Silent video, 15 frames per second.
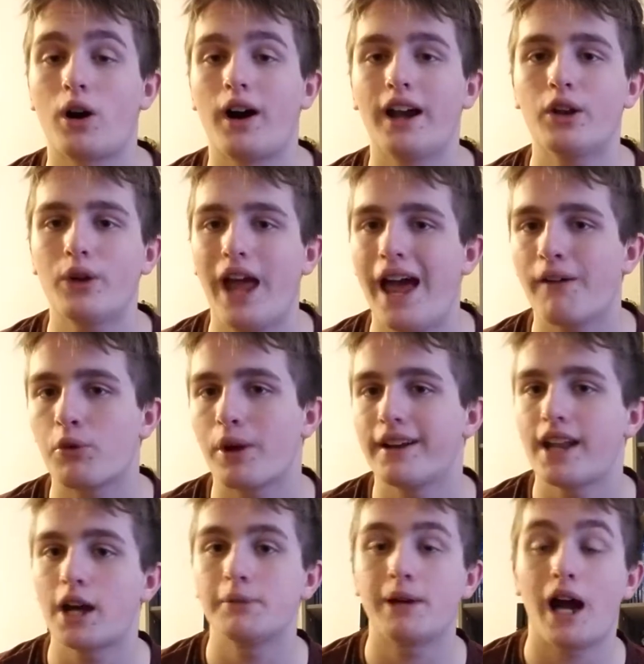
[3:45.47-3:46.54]
I don't have it right
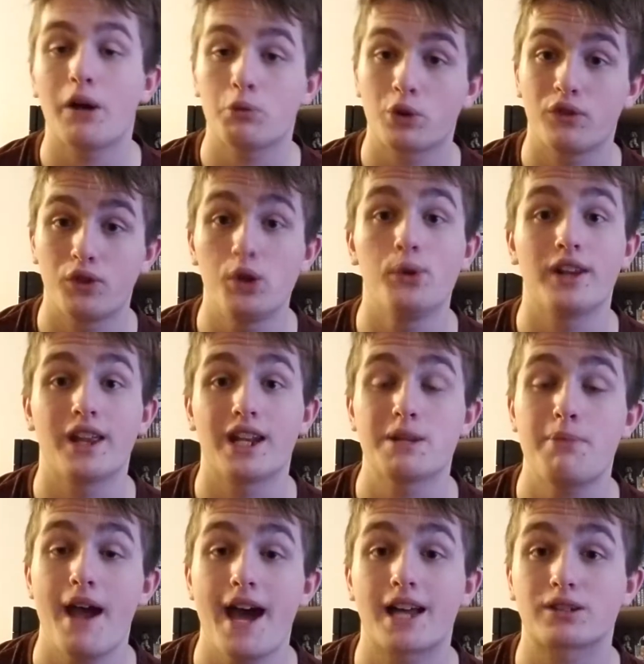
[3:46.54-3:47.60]
now, but I've reviewed it in the
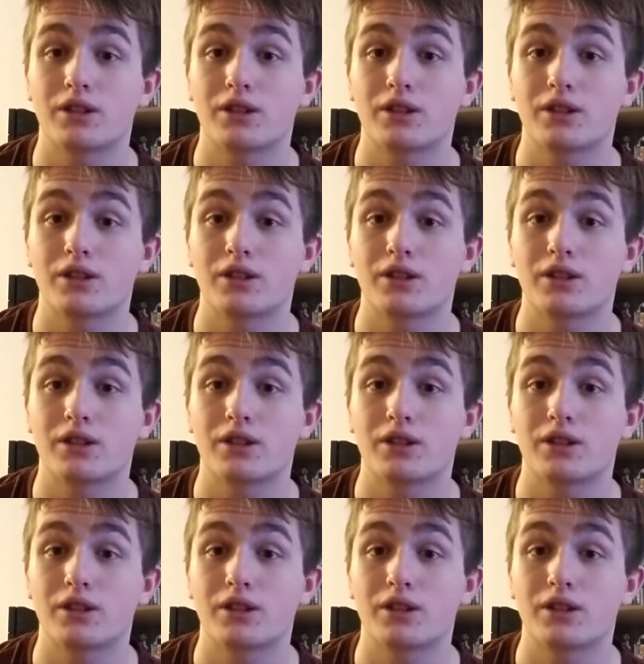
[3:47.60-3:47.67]
past.